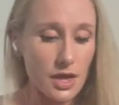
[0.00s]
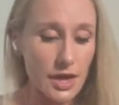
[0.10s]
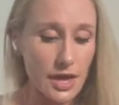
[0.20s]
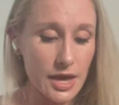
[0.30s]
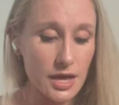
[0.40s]

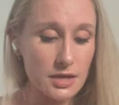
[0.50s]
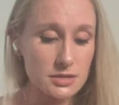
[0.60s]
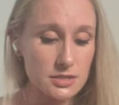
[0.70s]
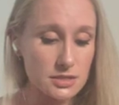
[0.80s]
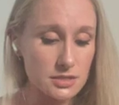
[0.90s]

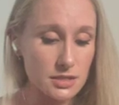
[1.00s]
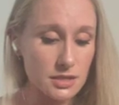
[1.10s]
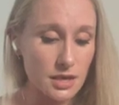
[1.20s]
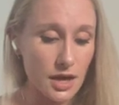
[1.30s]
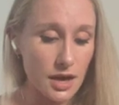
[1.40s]
And
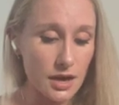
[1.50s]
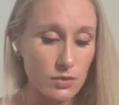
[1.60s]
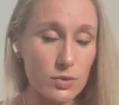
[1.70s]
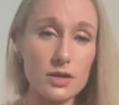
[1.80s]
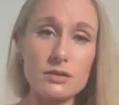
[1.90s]
I
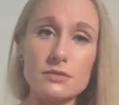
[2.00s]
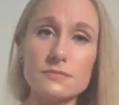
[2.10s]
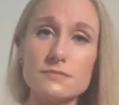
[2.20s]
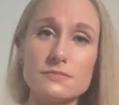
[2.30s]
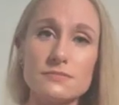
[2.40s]
will
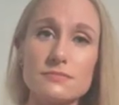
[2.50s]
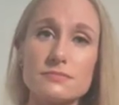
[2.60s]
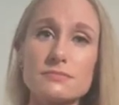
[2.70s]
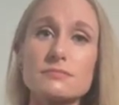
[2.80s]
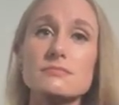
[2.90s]

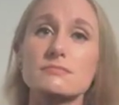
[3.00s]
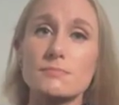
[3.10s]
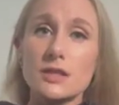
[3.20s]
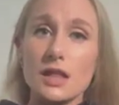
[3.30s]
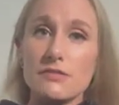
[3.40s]

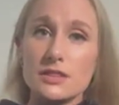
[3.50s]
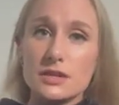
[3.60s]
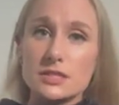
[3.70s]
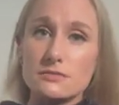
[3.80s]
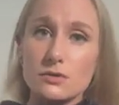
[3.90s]
be loving
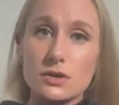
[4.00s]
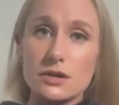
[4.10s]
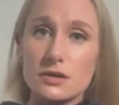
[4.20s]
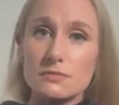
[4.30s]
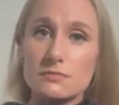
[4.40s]
this
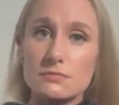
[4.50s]
for